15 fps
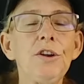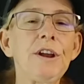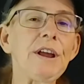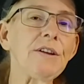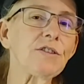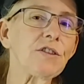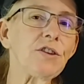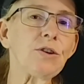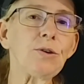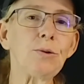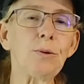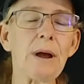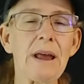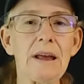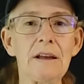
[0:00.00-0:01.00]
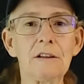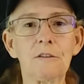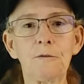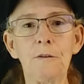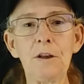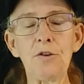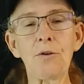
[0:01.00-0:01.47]
need to do is
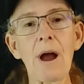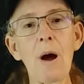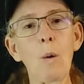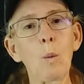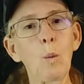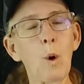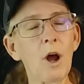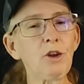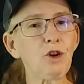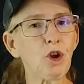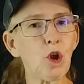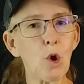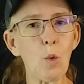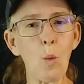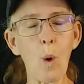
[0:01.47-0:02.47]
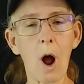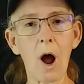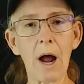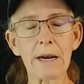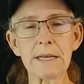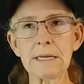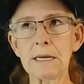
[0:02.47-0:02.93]
figure out what you
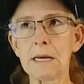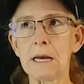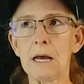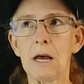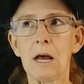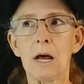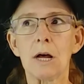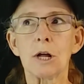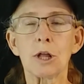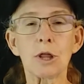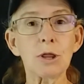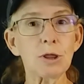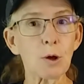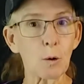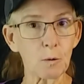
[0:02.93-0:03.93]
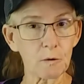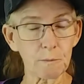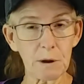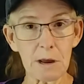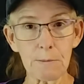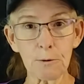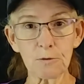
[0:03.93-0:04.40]
want those
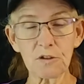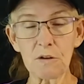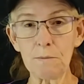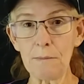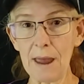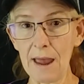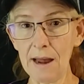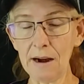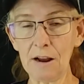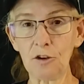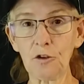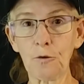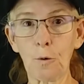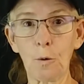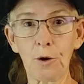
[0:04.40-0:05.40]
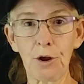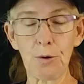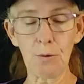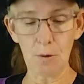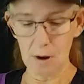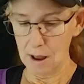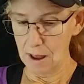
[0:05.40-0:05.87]
people to manage for
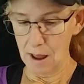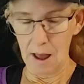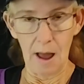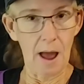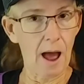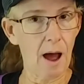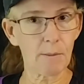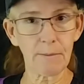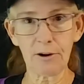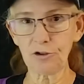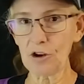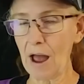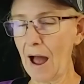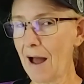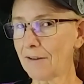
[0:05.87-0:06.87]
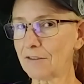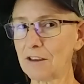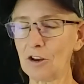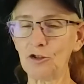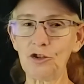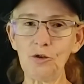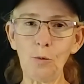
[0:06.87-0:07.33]
you, how much
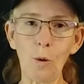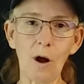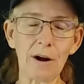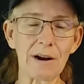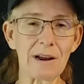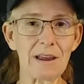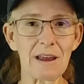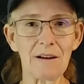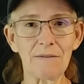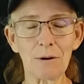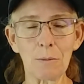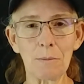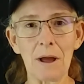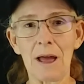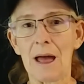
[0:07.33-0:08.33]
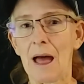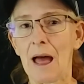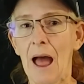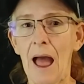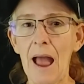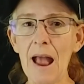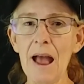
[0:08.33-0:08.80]
access you want to give them,
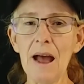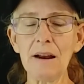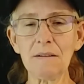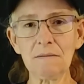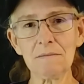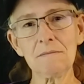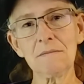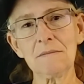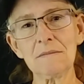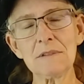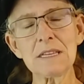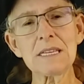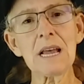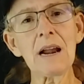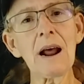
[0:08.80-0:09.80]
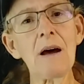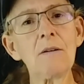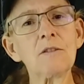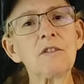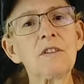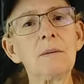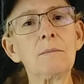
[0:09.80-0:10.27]
and set
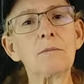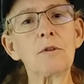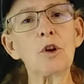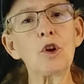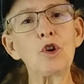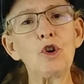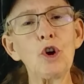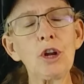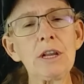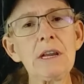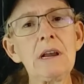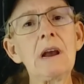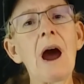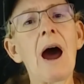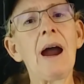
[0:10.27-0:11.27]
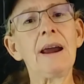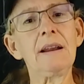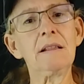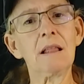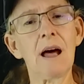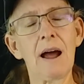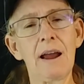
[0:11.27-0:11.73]
out some good
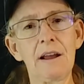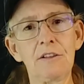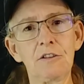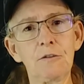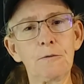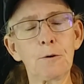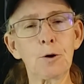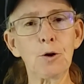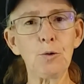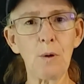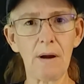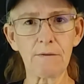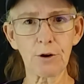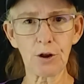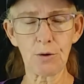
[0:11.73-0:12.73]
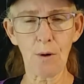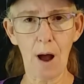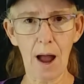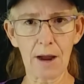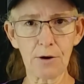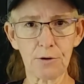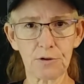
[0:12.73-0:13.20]
guidelines for whoever you
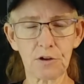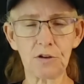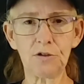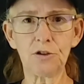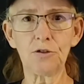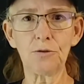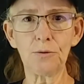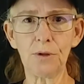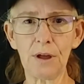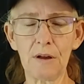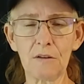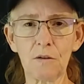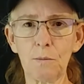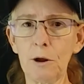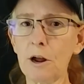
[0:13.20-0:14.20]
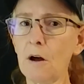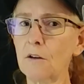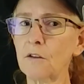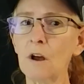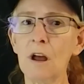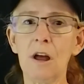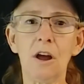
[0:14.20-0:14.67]
hire to do this,
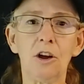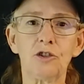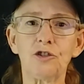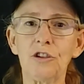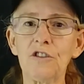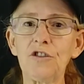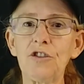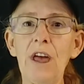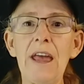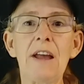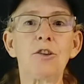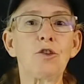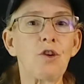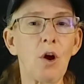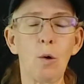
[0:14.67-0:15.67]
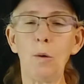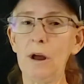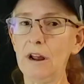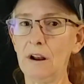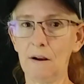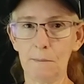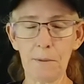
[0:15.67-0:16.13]
because just saying go
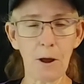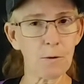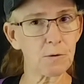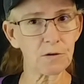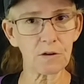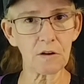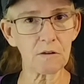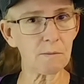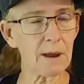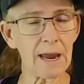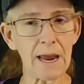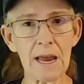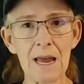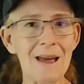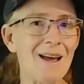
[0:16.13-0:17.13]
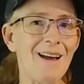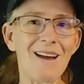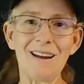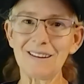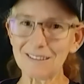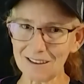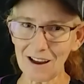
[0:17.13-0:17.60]
in and post as me
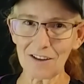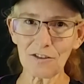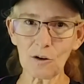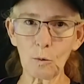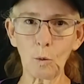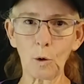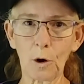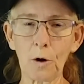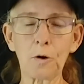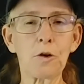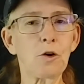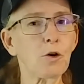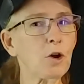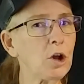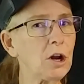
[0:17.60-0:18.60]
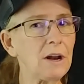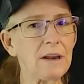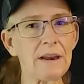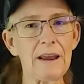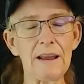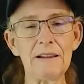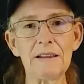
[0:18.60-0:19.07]
doesn't work. You're going to
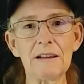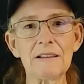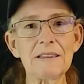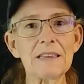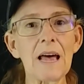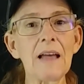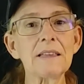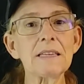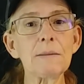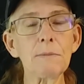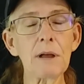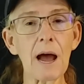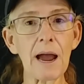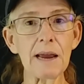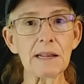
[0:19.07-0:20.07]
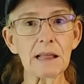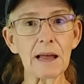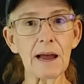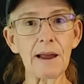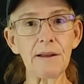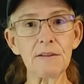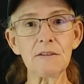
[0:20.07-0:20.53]
need to set some
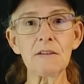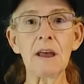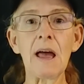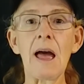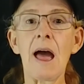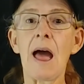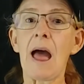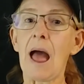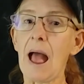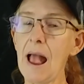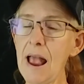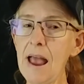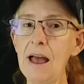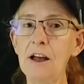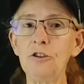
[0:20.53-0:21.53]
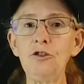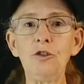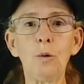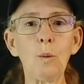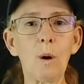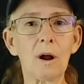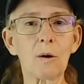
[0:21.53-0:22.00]
guidelines and
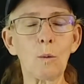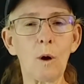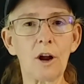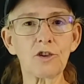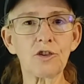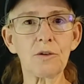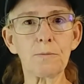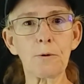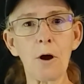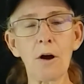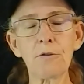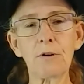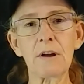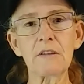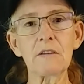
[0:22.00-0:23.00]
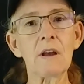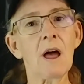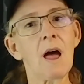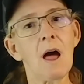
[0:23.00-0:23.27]
you'll want to watch the progress.